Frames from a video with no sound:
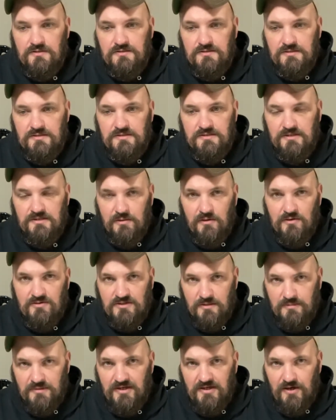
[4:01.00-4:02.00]
some
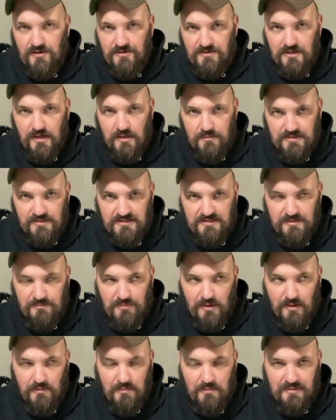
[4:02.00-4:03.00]
of the other companies and
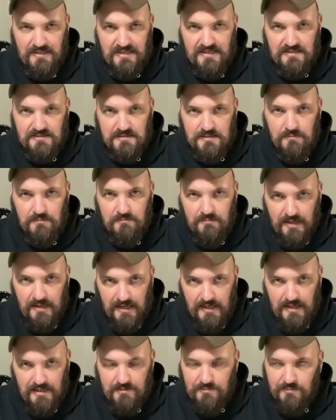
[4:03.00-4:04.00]
probably get some
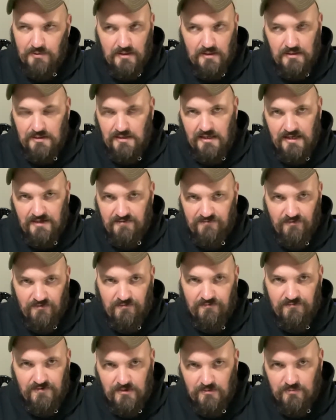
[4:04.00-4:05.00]
made, but like for
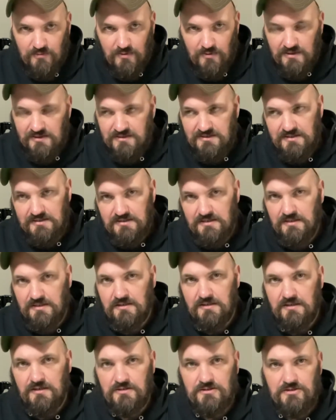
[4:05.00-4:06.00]
field points, that's going
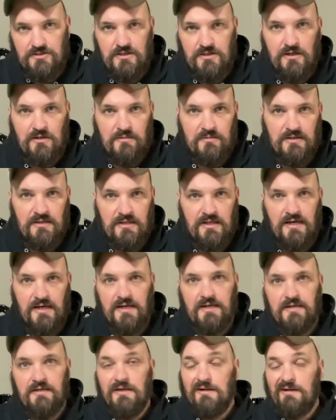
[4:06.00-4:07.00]
to cost you an arm and a
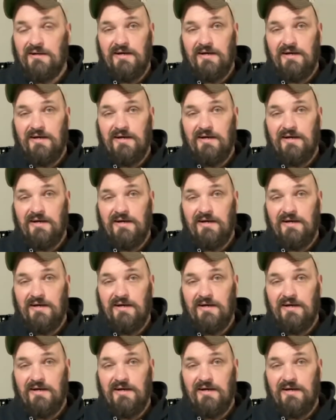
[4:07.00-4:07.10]
leg.